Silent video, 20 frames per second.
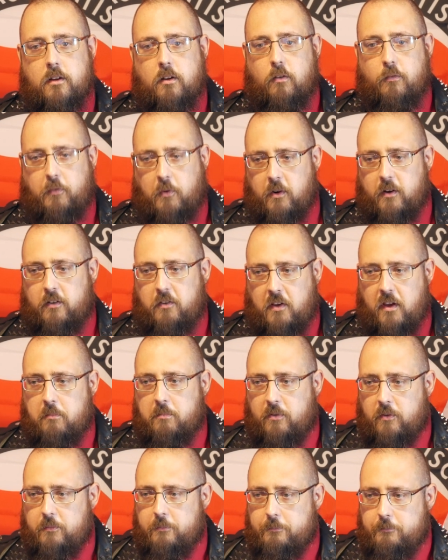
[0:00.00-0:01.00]
For
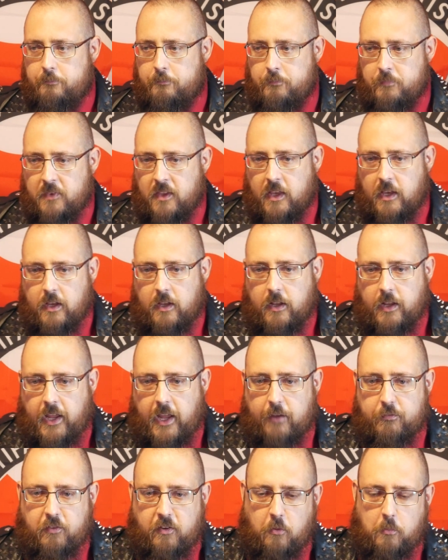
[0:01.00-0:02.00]
example,
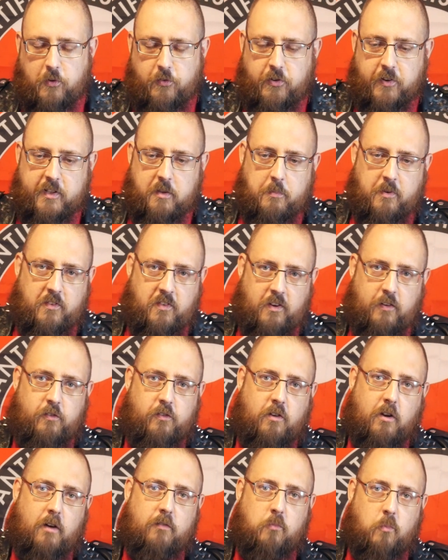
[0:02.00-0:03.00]
if someone took the
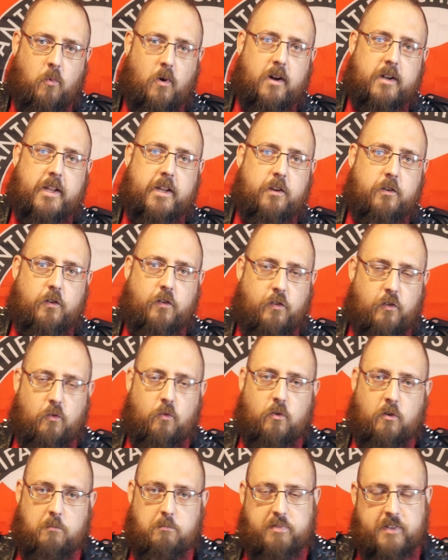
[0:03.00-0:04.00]
position of wanting
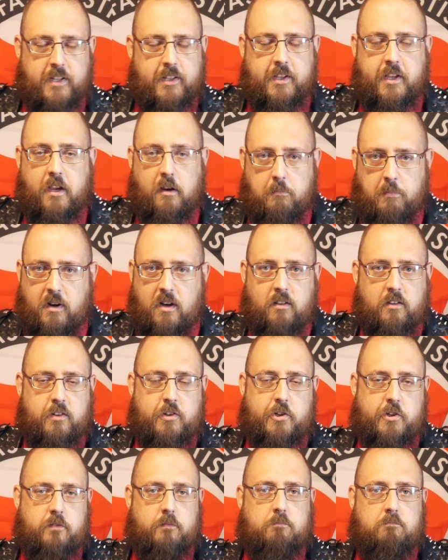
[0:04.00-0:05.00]
to completely
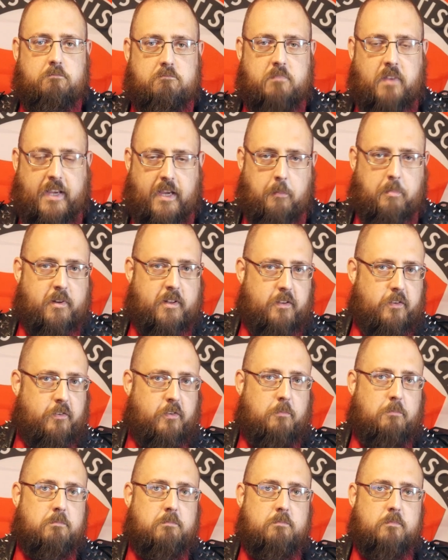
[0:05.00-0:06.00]
abolish
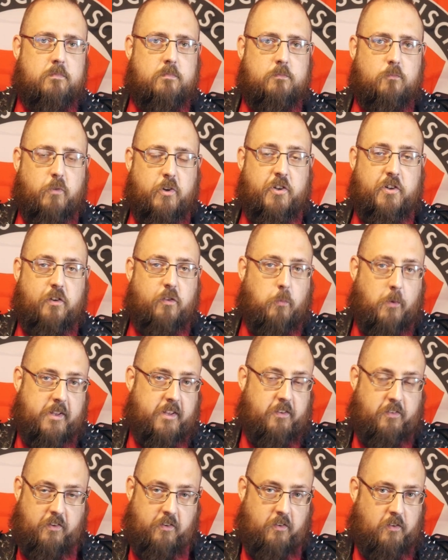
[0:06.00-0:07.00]
capitalism, which is what
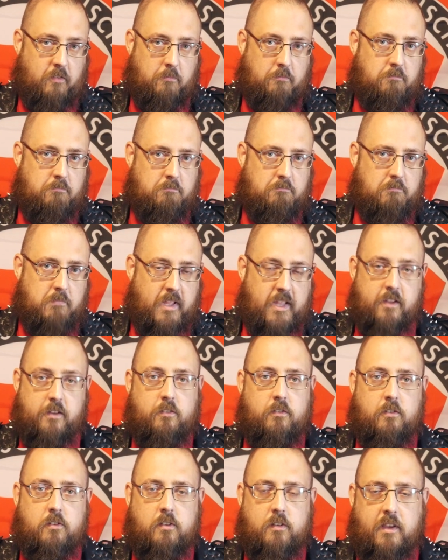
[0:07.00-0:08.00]
the system
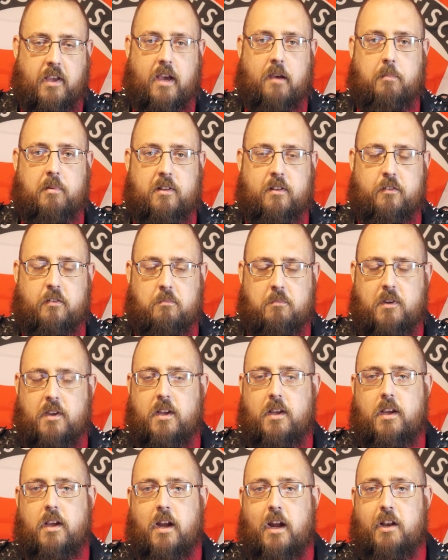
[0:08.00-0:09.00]
is, capitalism,
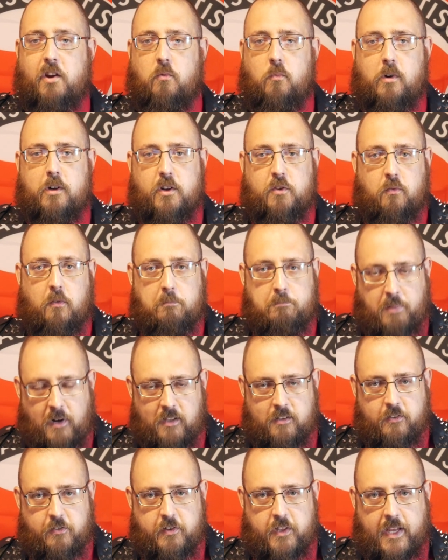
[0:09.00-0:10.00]
and you want to
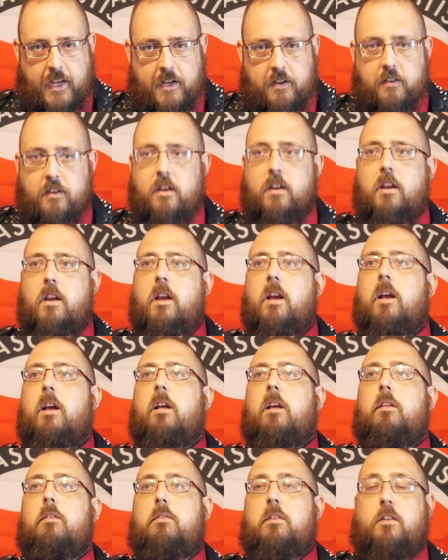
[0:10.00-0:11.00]
abolish that,
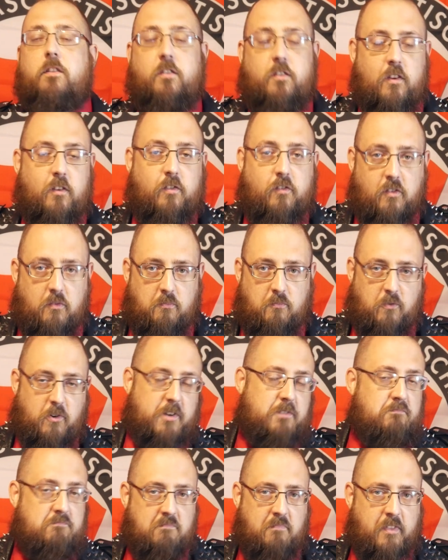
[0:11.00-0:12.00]
the system
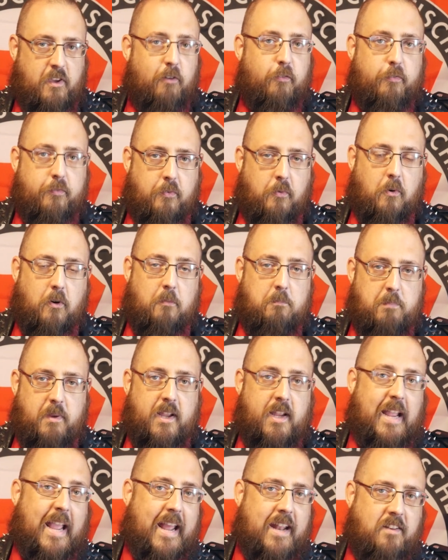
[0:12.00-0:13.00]
would therefore
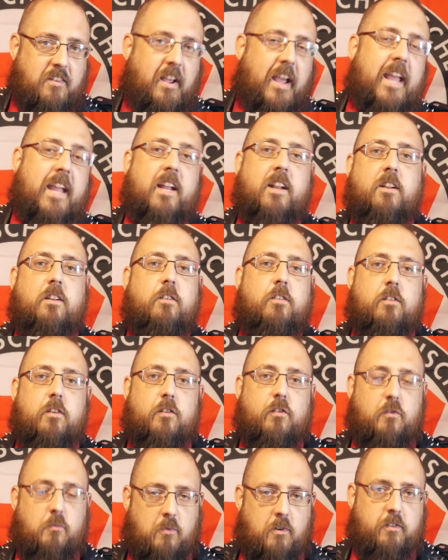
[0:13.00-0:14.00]
be
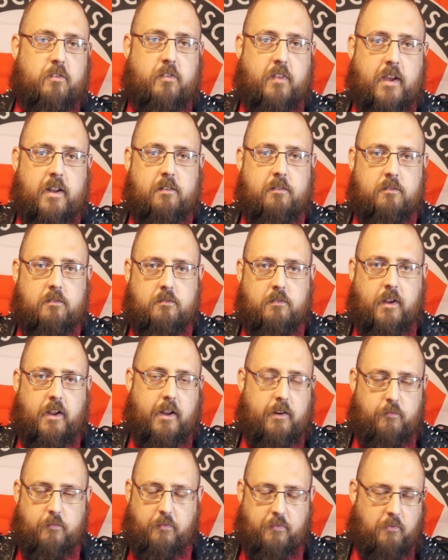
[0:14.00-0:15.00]
antagonistic towards that,
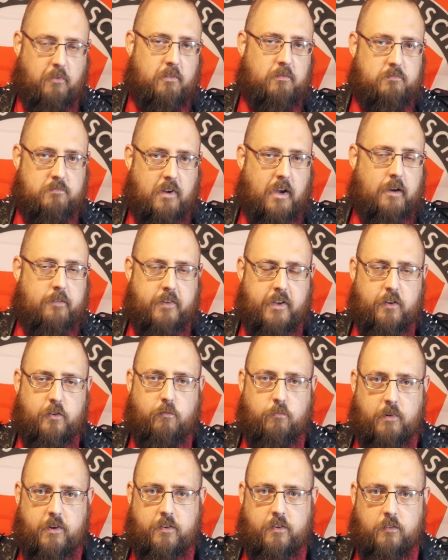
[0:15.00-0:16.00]
and for
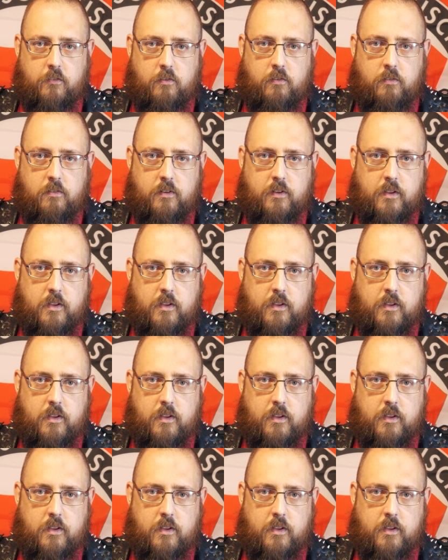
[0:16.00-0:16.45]
obvious reasons.